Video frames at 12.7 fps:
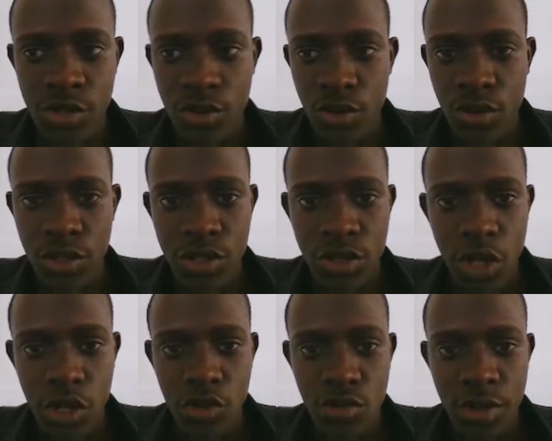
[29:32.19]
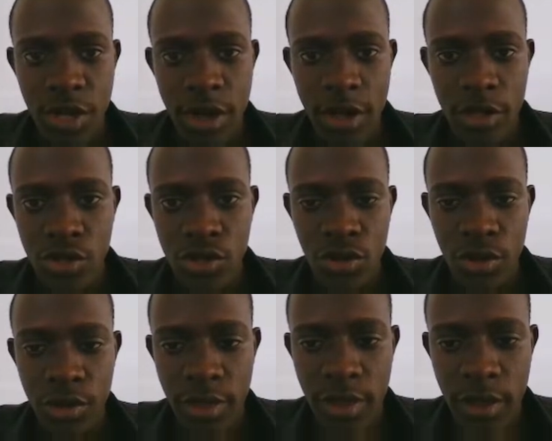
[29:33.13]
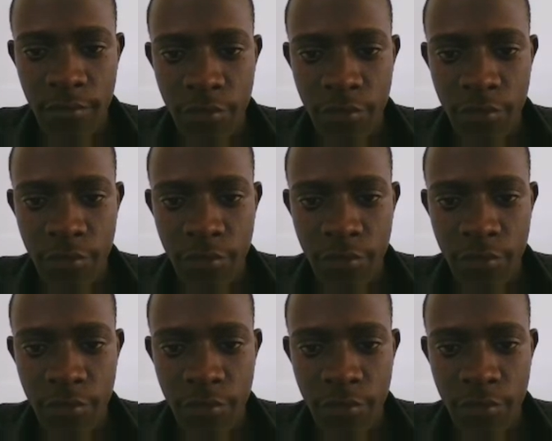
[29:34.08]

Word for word: so this is going to be our use auth